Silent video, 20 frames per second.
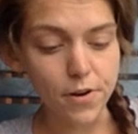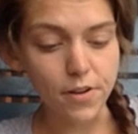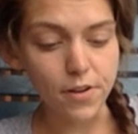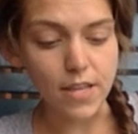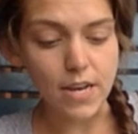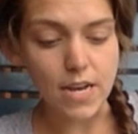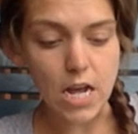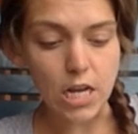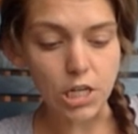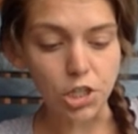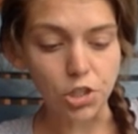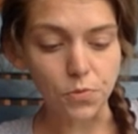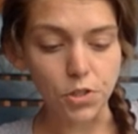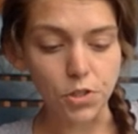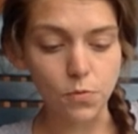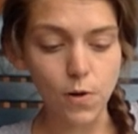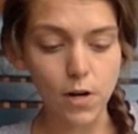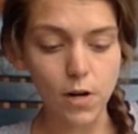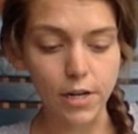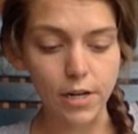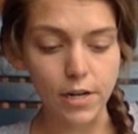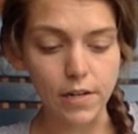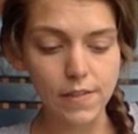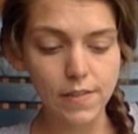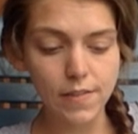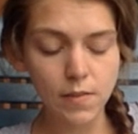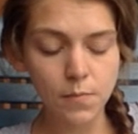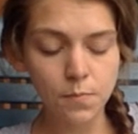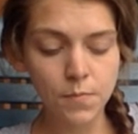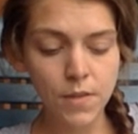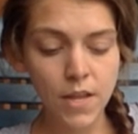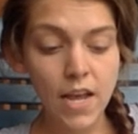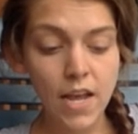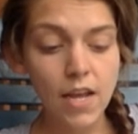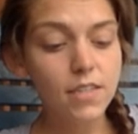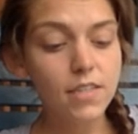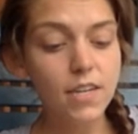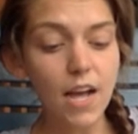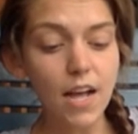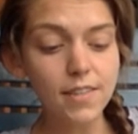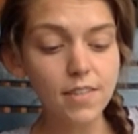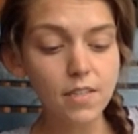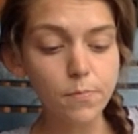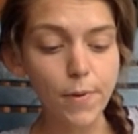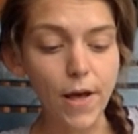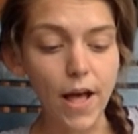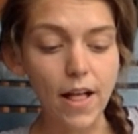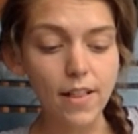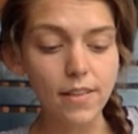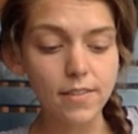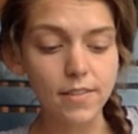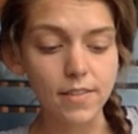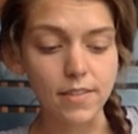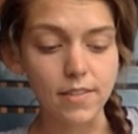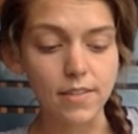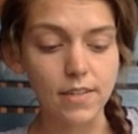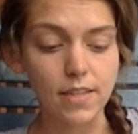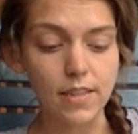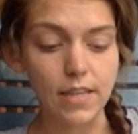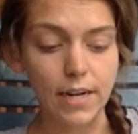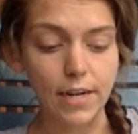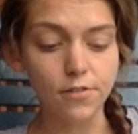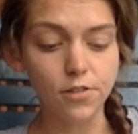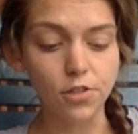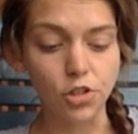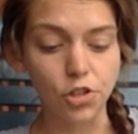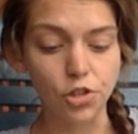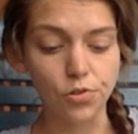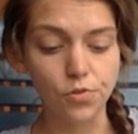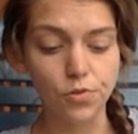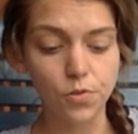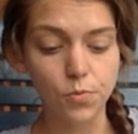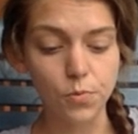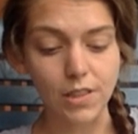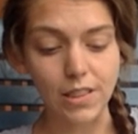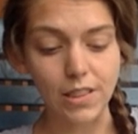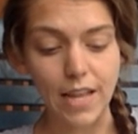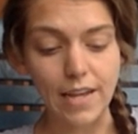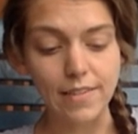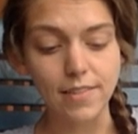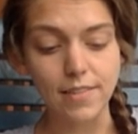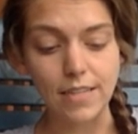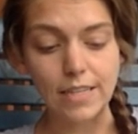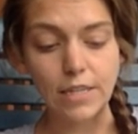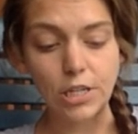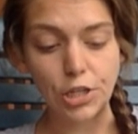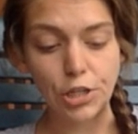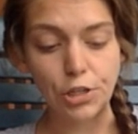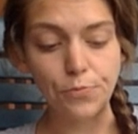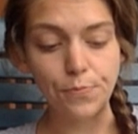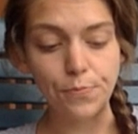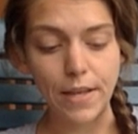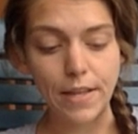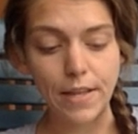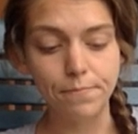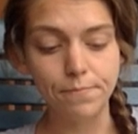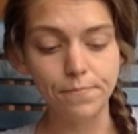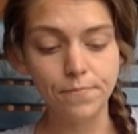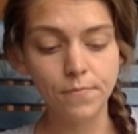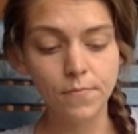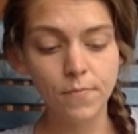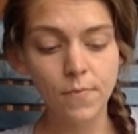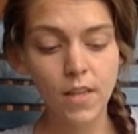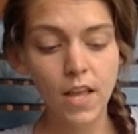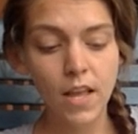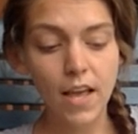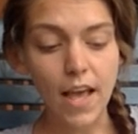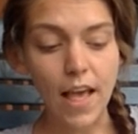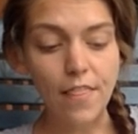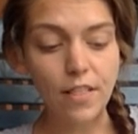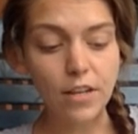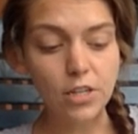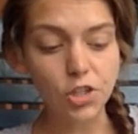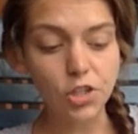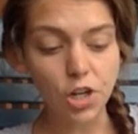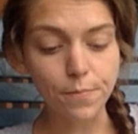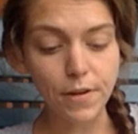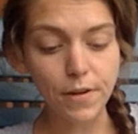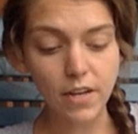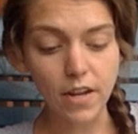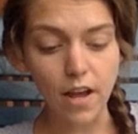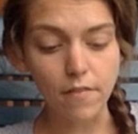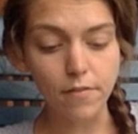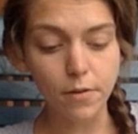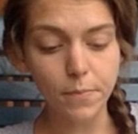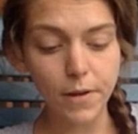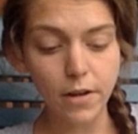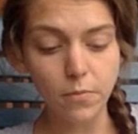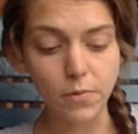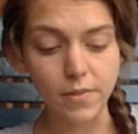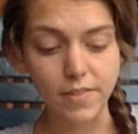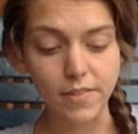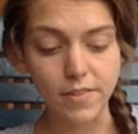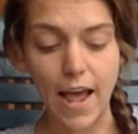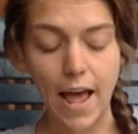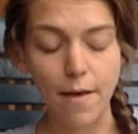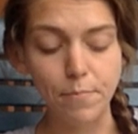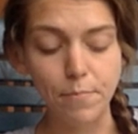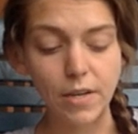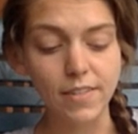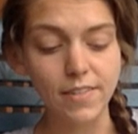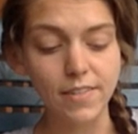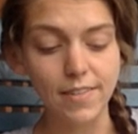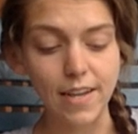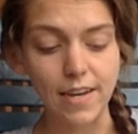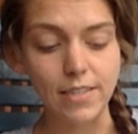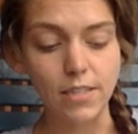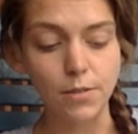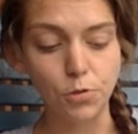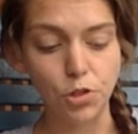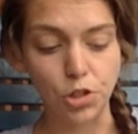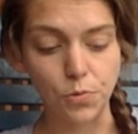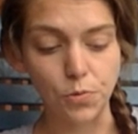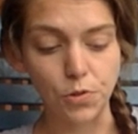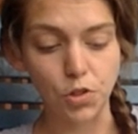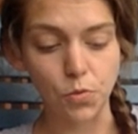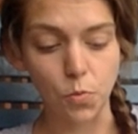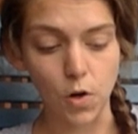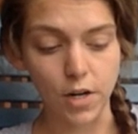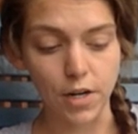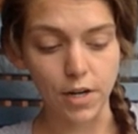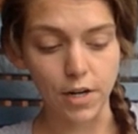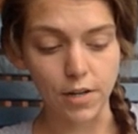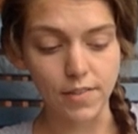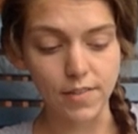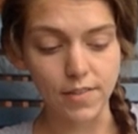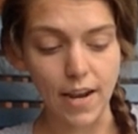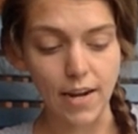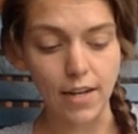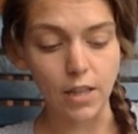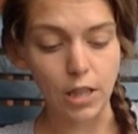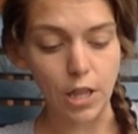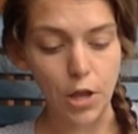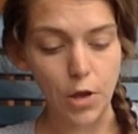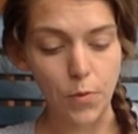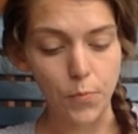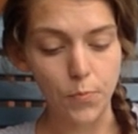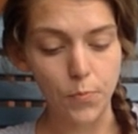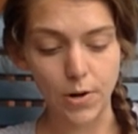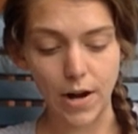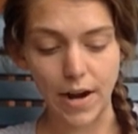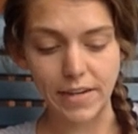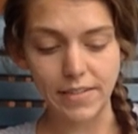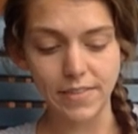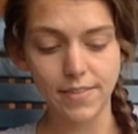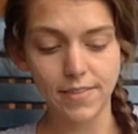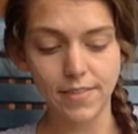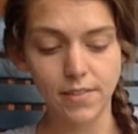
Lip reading: than non-Jewish workers. Nazi policy declared that Jews were less than human, and the German government was happy to send him Jewish workers at a low price.